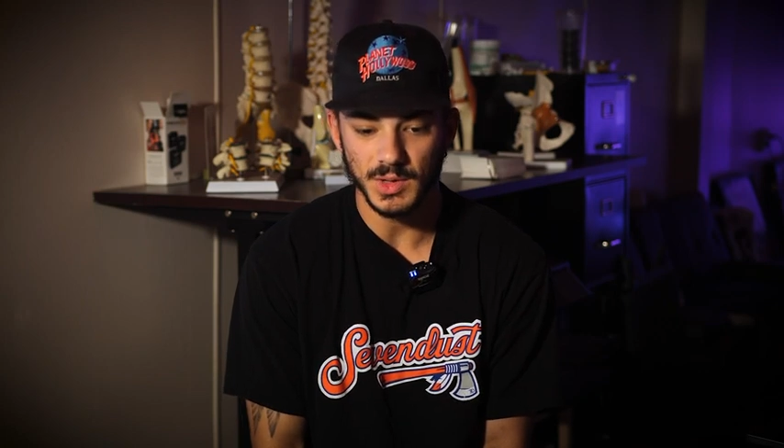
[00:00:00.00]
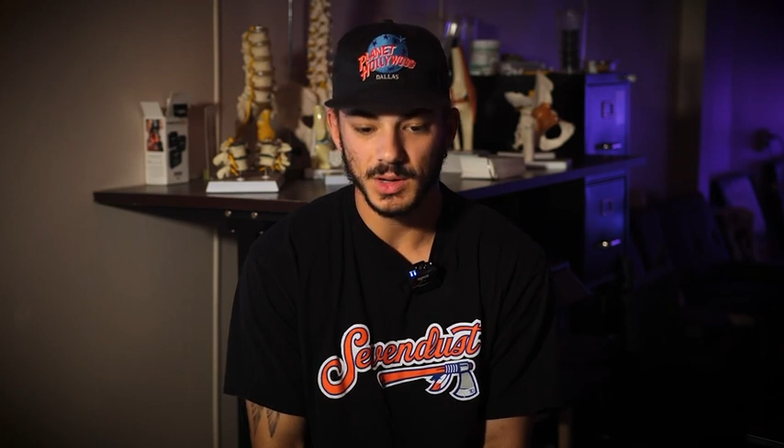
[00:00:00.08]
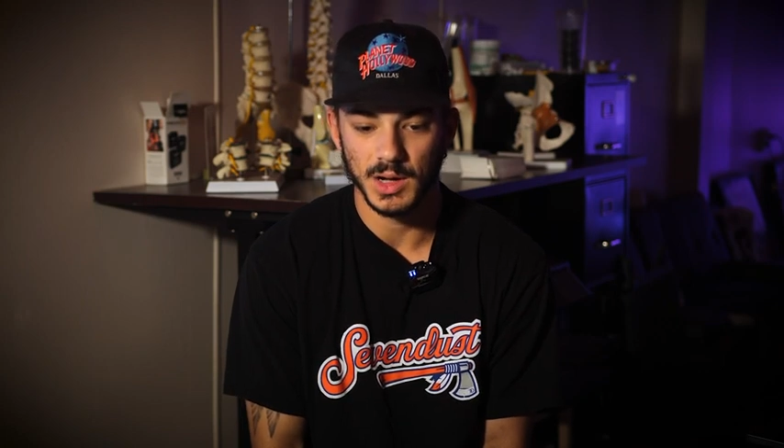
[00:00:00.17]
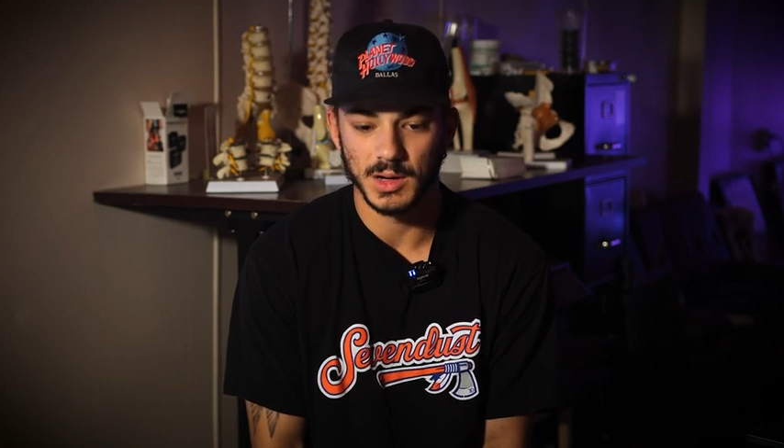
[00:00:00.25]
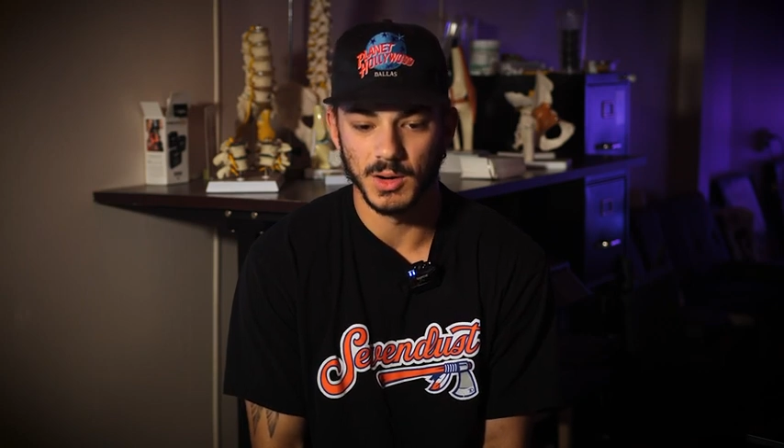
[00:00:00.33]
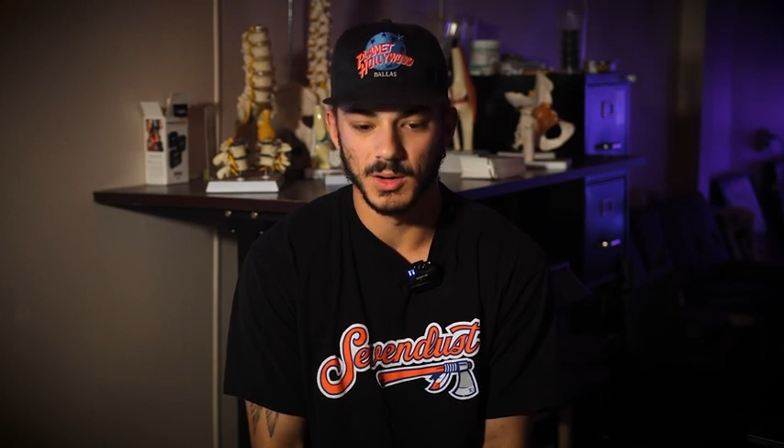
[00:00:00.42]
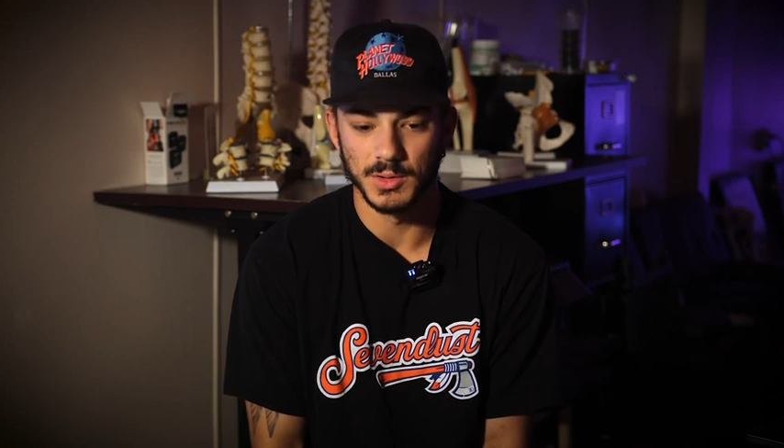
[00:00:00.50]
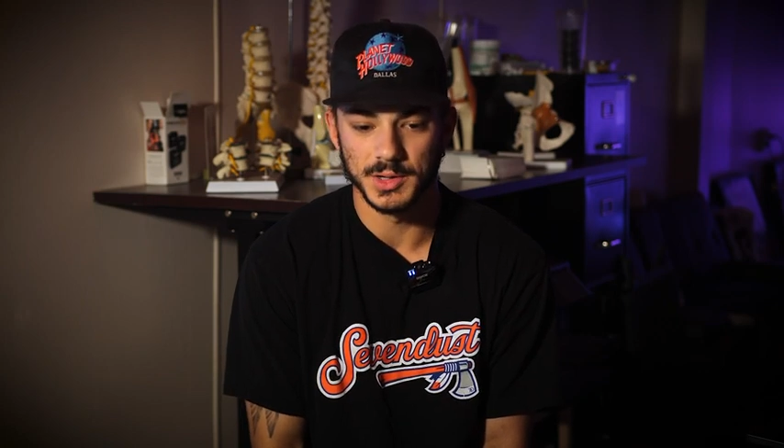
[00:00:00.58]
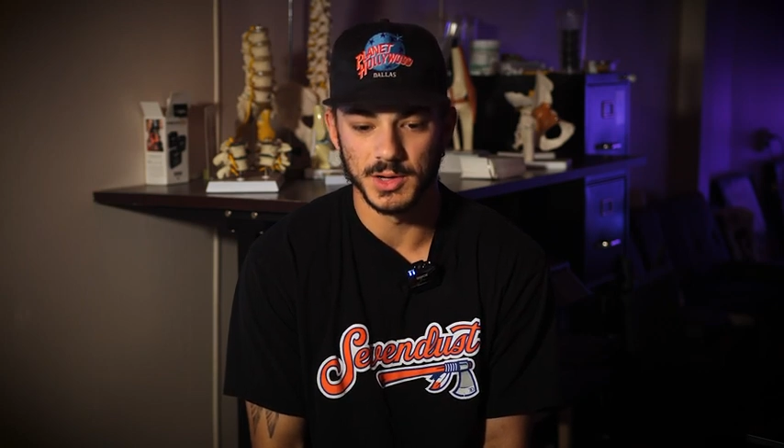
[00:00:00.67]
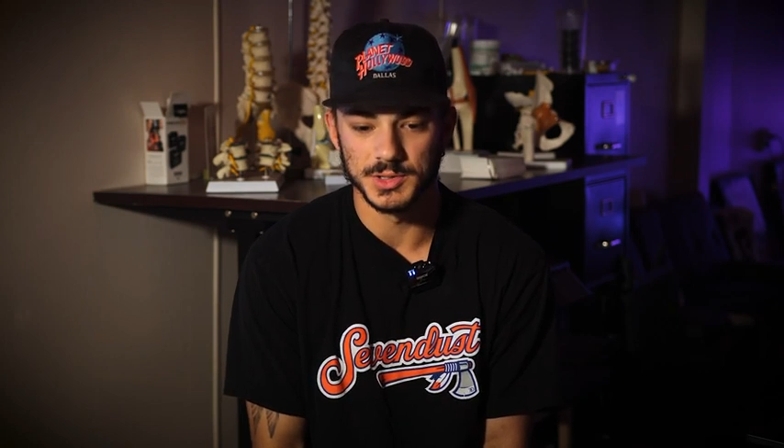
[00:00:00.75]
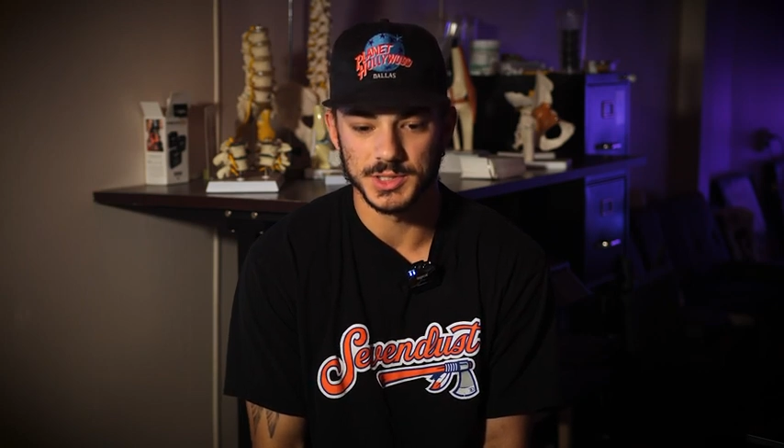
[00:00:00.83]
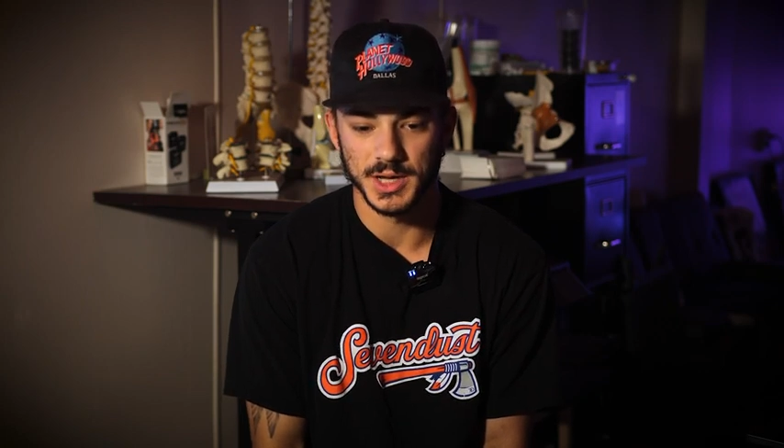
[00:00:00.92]
I called
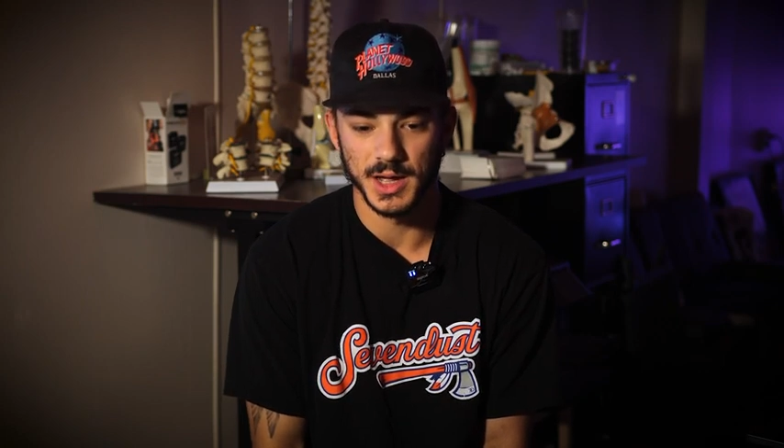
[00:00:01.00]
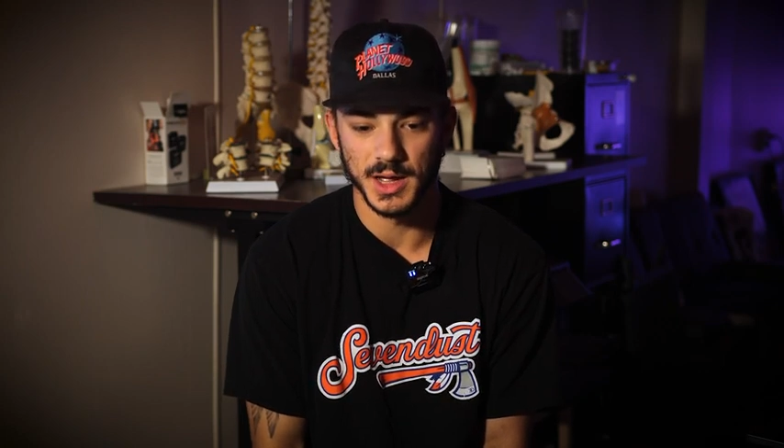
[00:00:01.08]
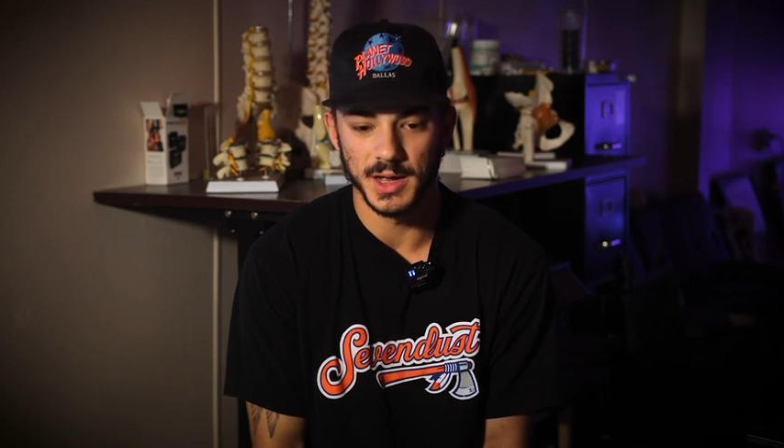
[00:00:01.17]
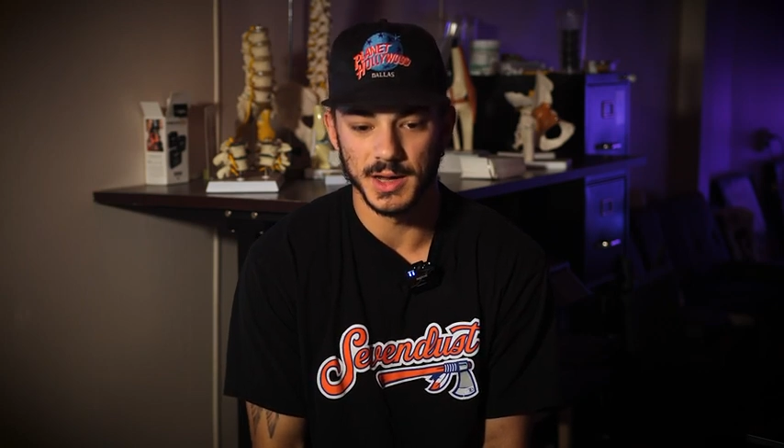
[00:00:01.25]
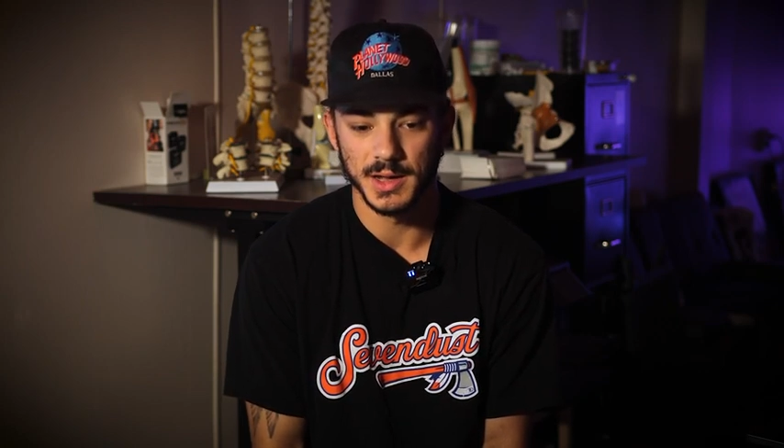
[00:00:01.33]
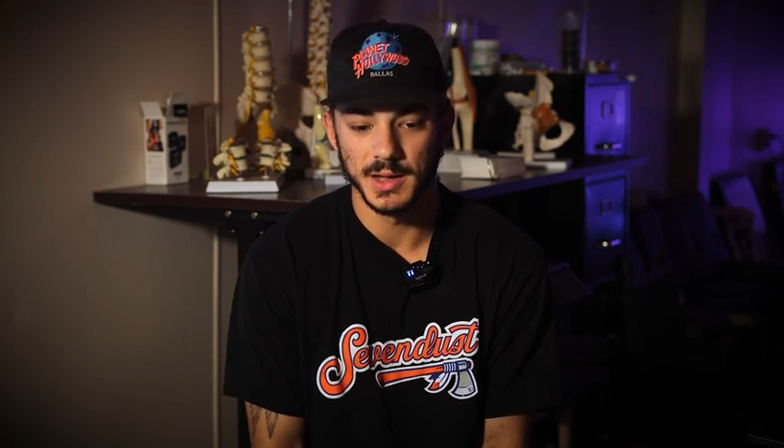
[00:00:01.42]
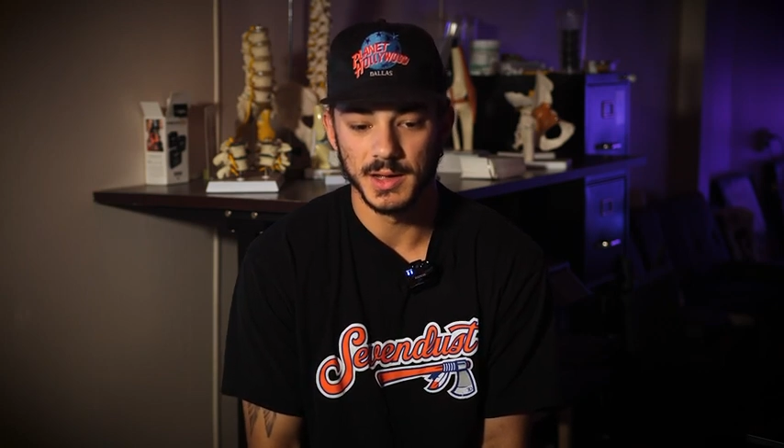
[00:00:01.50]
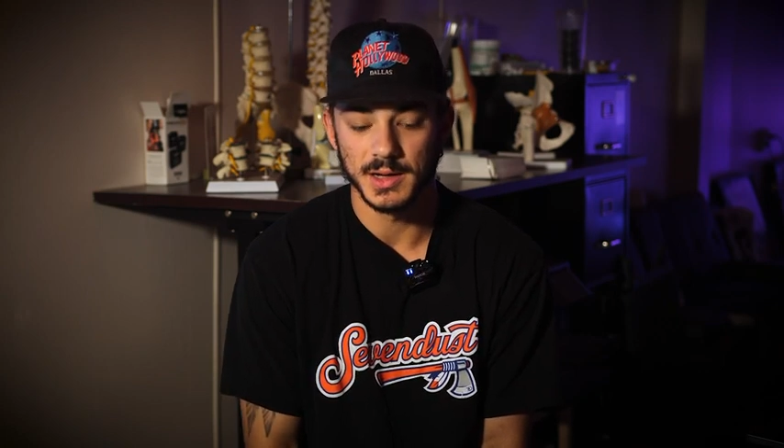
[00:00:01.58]
Coach K